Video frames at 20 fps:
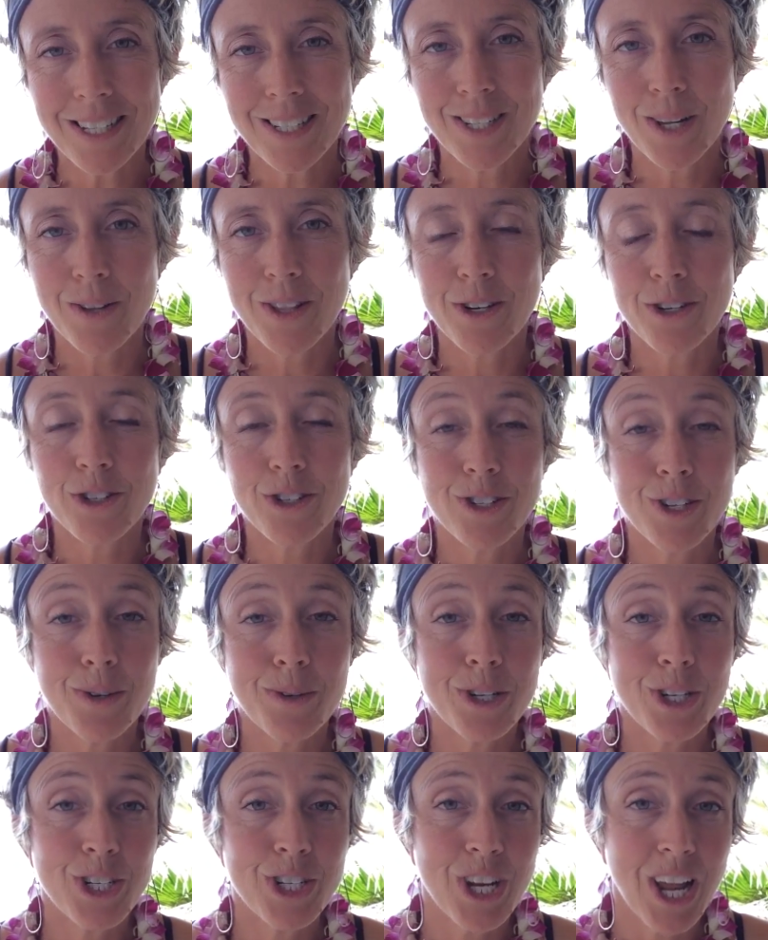So there's no
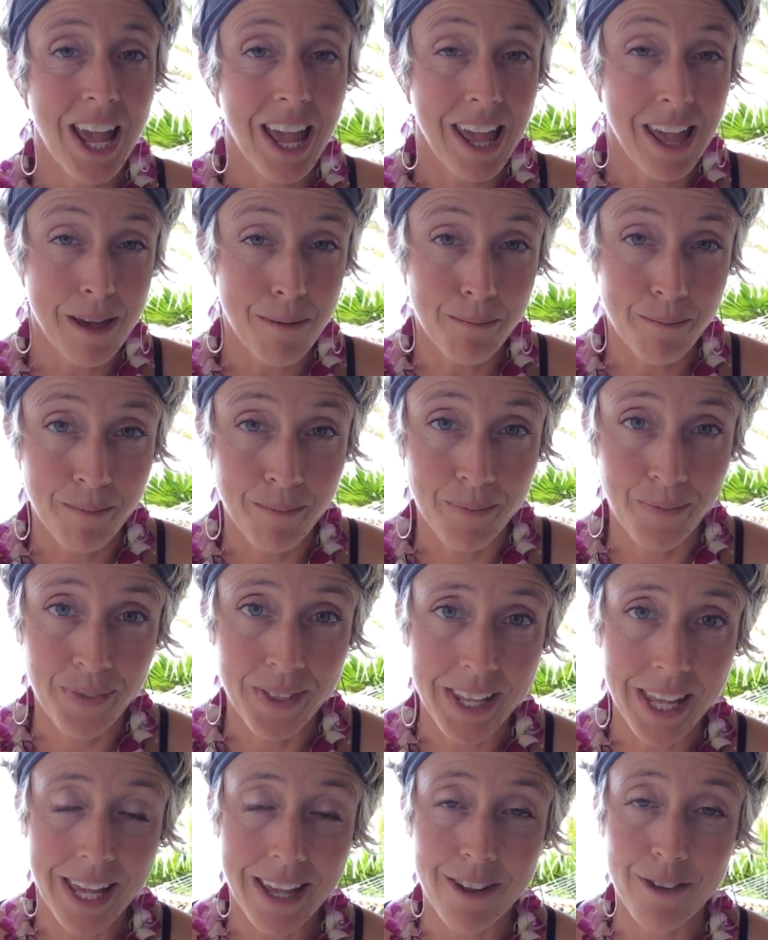shame
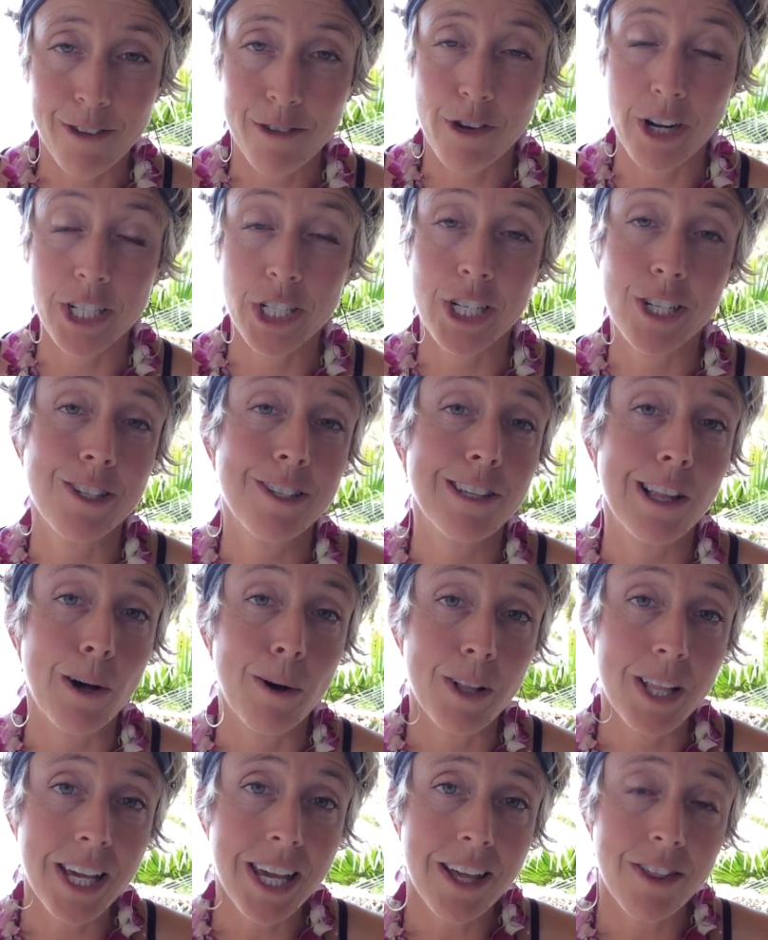in stretching
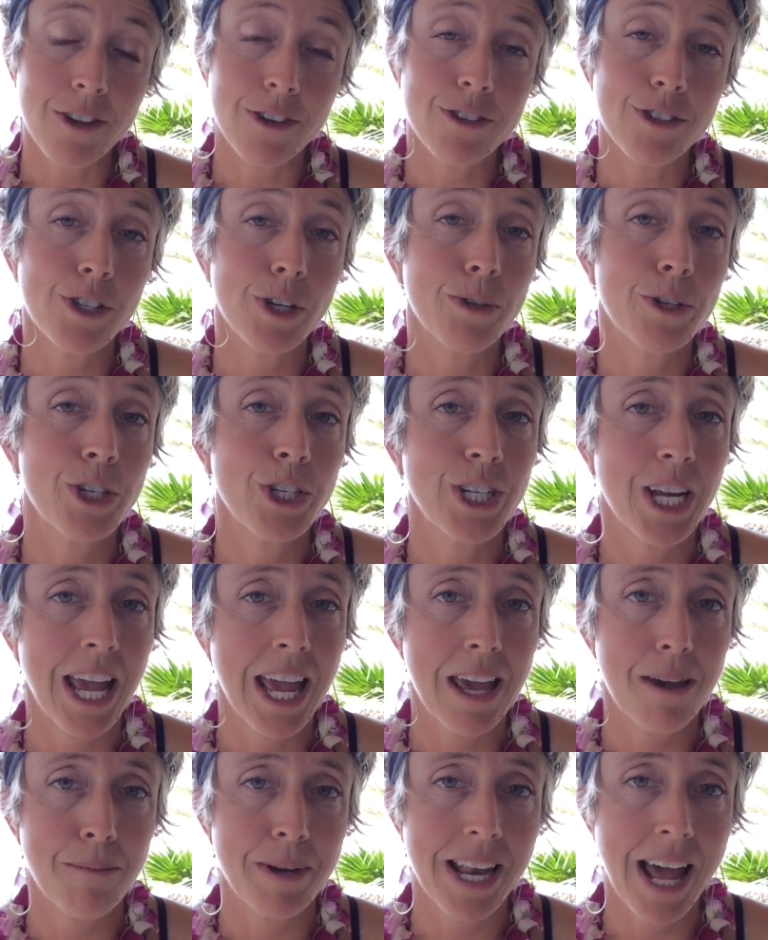slowly, and there's no
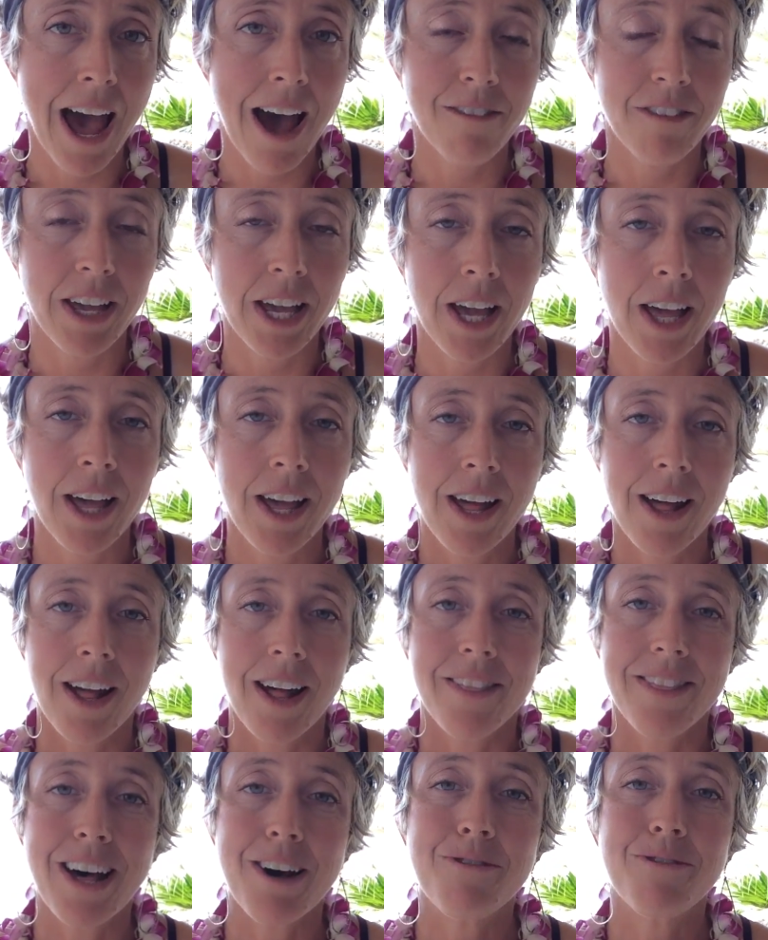shame in having
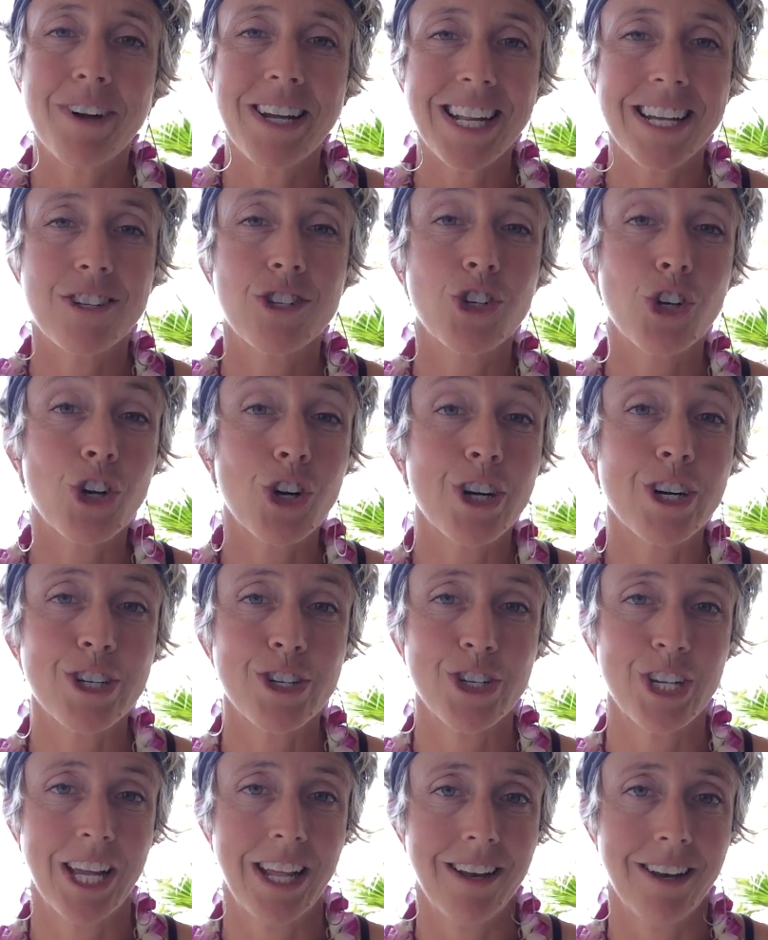that financial
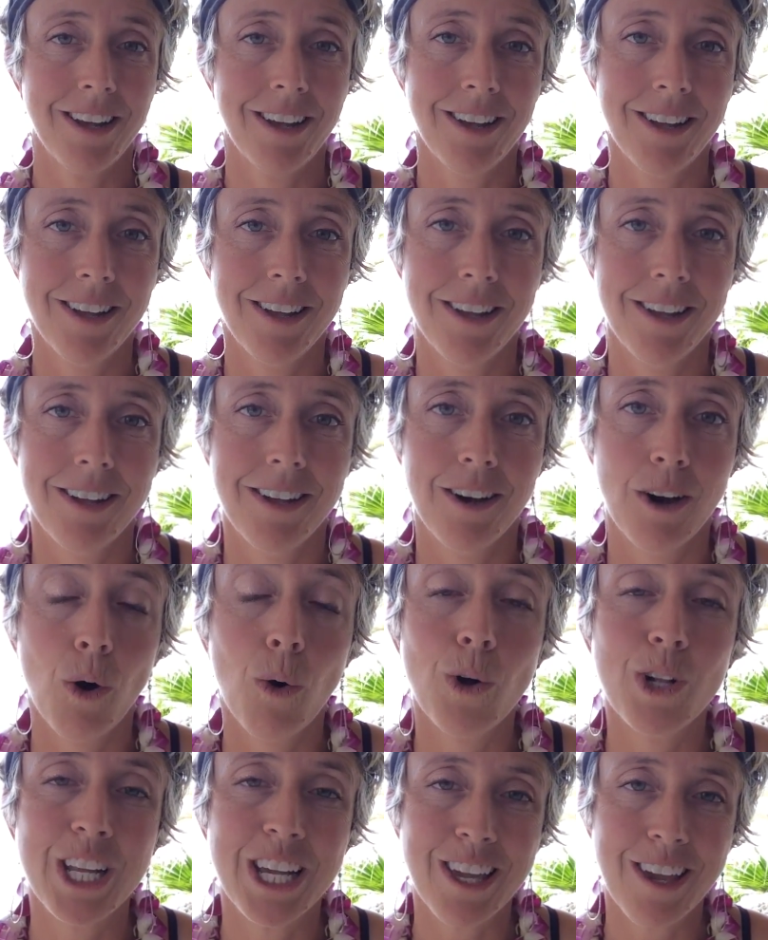cushion
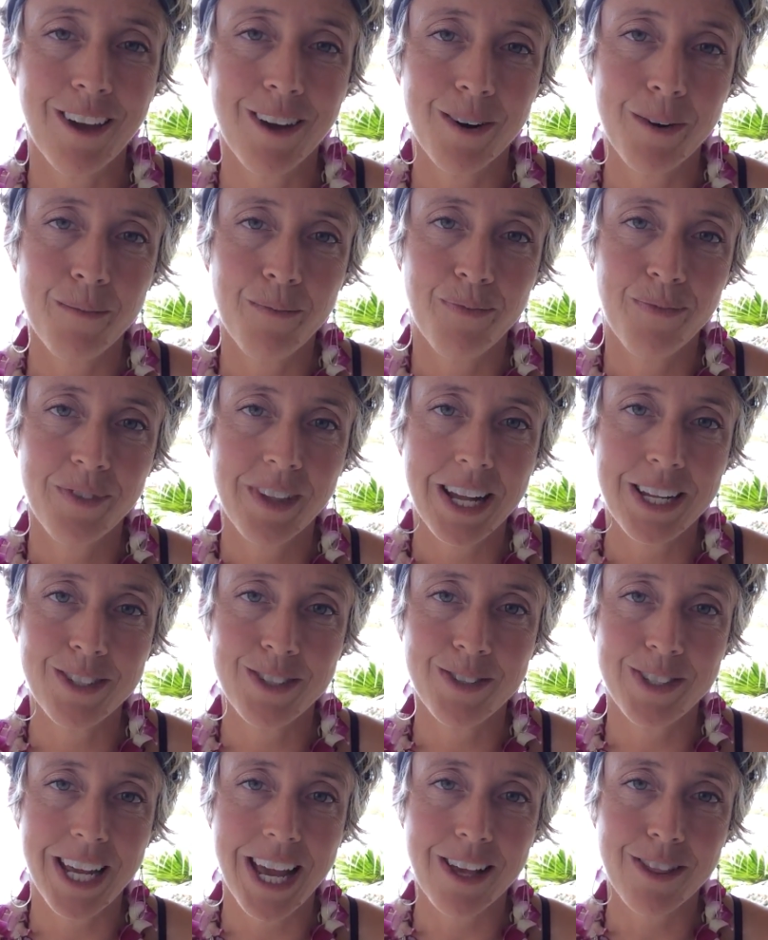holding you
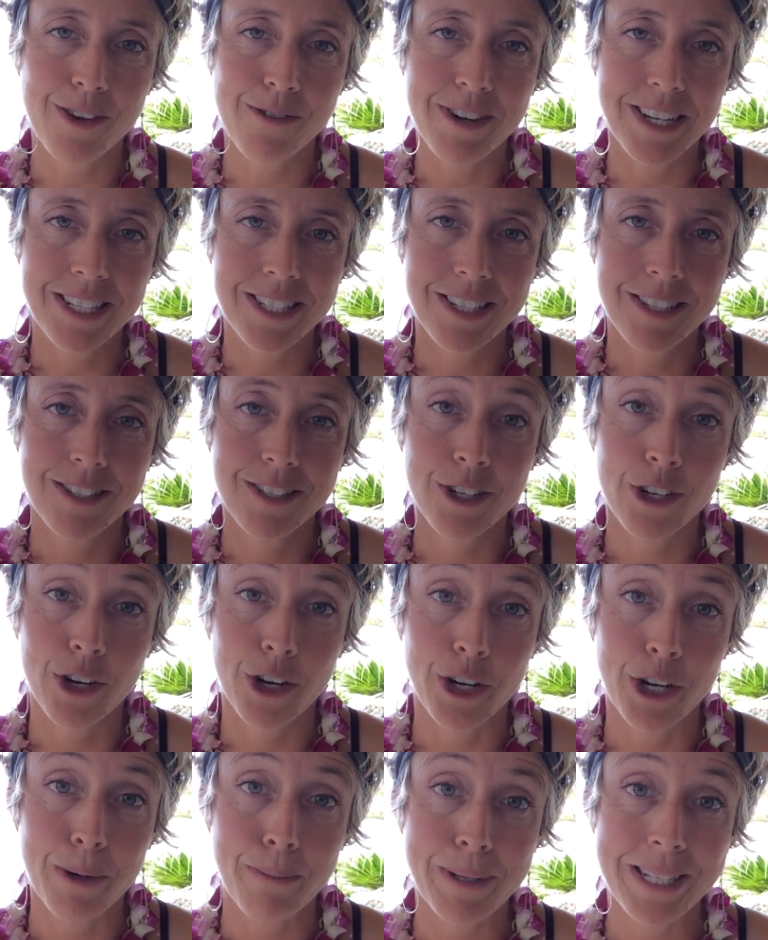as you take the risks to
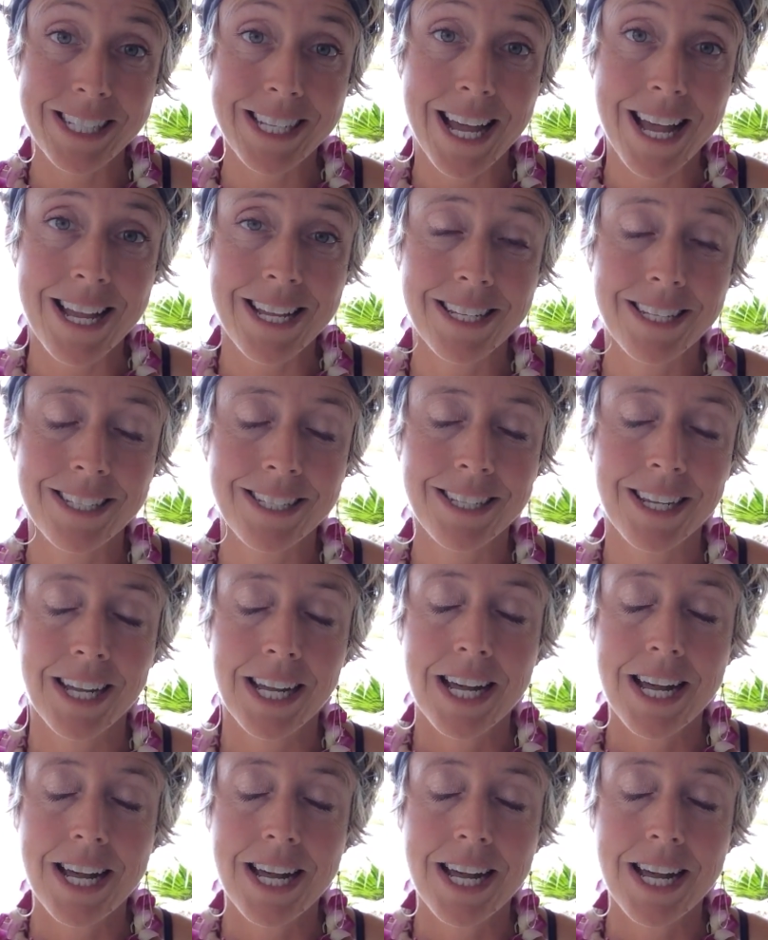grow your business.